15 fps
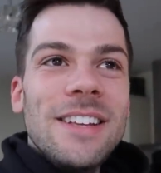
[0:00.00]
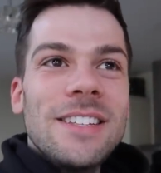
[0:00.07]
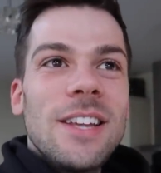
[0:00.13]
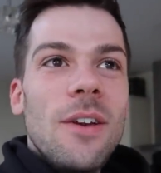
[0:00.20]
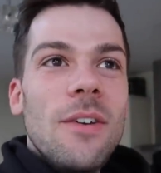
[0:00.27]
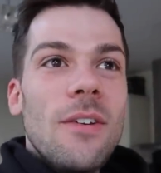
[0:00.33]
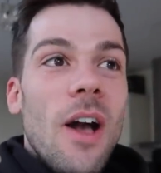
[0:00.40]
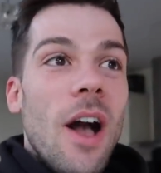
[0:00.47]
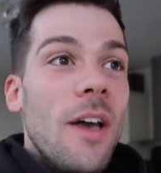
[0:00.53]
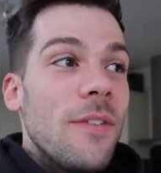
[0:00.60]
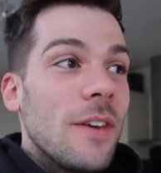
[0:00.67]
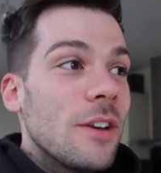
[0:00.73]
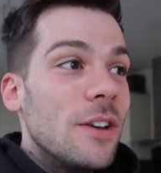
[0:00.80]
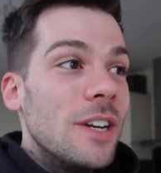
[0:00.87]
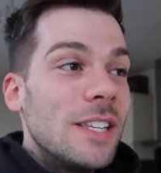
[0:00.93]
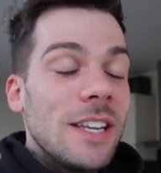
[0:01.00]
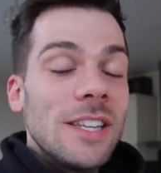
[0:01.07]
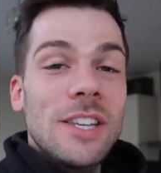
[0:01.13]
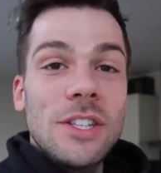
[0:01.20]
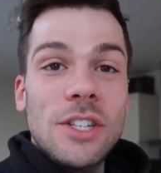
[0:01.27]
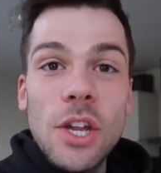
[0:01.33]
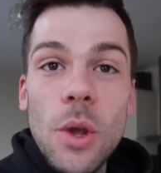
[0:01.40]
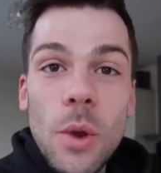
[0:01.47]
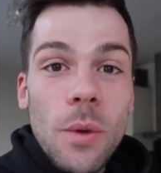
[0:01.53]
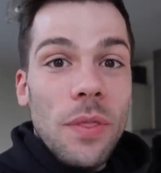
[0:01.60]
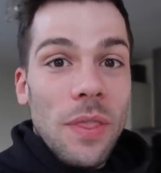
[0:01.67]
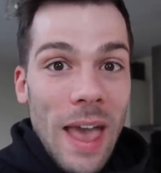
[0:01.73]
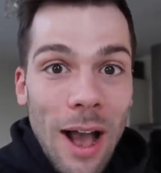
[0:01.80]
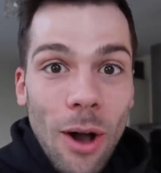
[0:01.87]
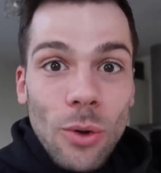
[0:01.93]
So I've increased it to
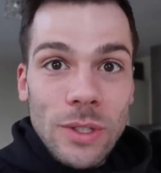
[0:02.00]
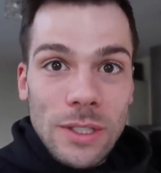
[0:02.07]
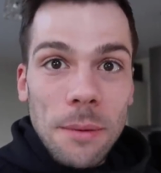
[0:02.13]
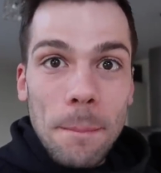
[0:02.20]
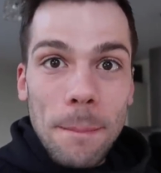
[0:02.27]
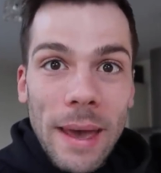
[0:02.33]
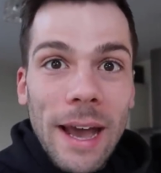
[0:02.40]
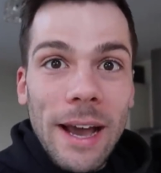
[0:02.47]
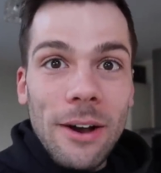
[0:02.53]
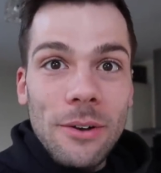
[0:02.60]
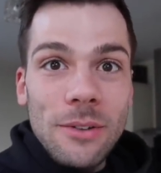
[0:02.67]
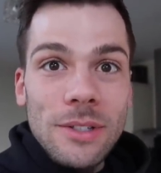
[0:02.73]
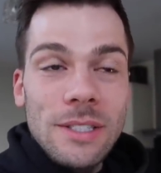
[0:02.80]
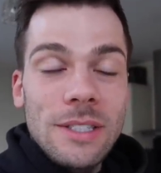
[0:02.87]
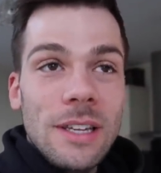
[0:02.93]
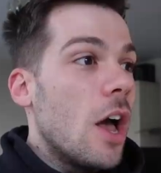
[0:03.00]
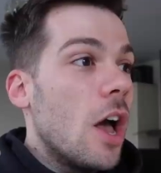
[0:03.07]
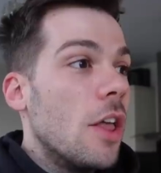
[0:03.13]
two thousand pounds.